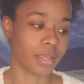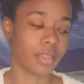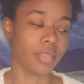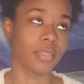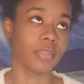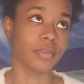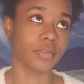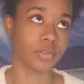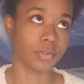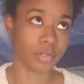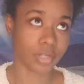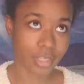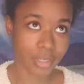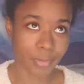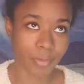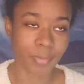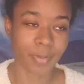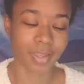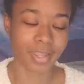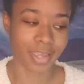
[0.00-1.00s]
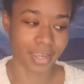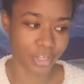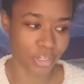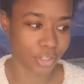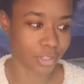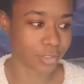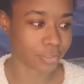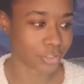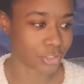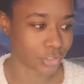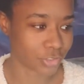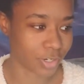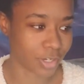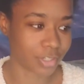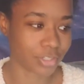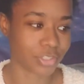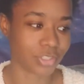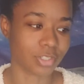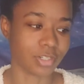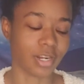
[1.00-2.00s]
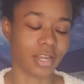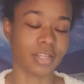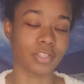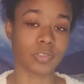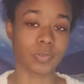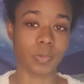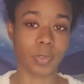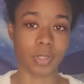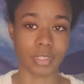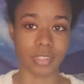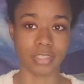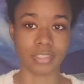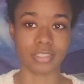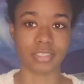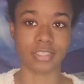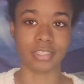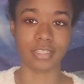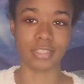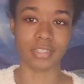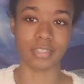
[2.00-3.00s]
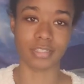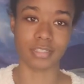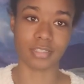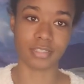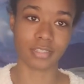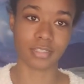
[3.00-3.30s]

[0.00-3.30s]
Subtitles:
The unique molecular structure, as well as the